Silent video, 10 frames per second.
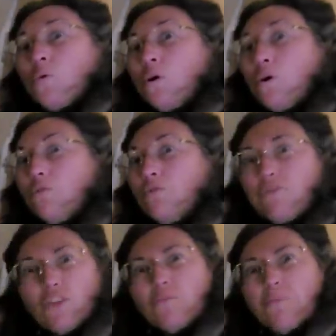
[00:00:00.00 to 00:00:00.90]
or
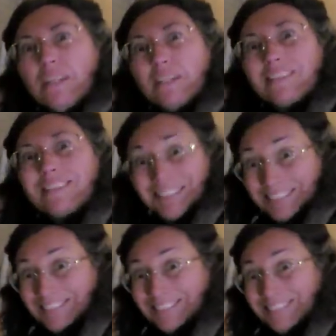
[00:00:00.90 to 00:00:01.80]
firmness.
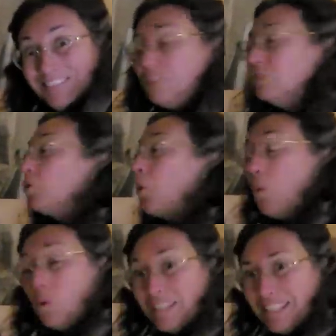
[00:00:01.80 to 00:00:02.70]
Mm. So you mm. can
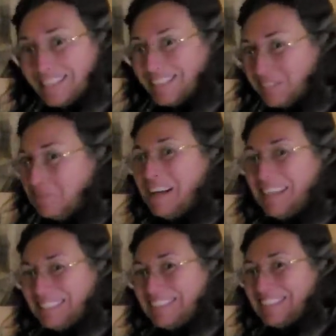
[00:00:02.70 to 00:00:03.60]
totally
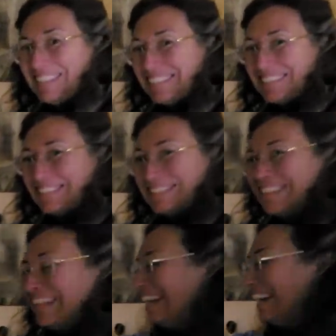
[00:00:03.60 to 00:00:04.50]
customize it.
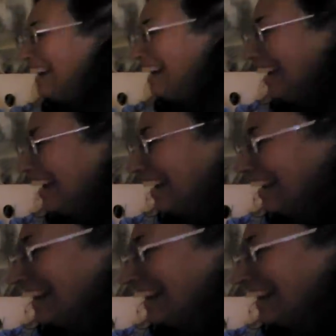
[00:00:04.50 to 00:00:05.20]
Why are they different